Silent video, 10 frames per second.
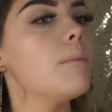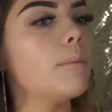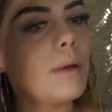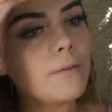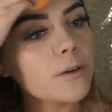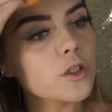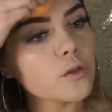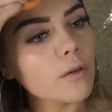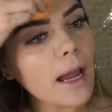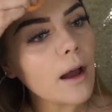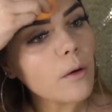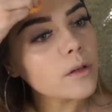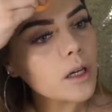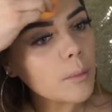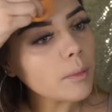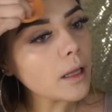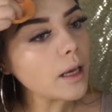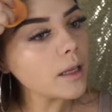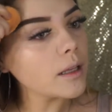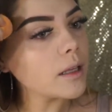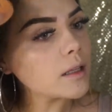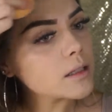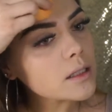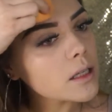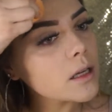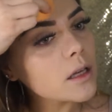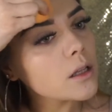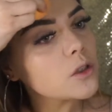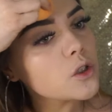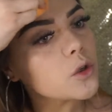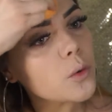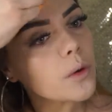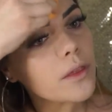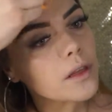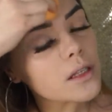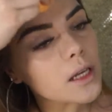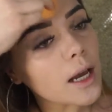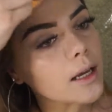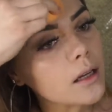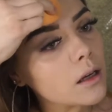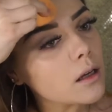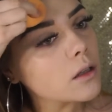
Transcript: my first round applying it to this side.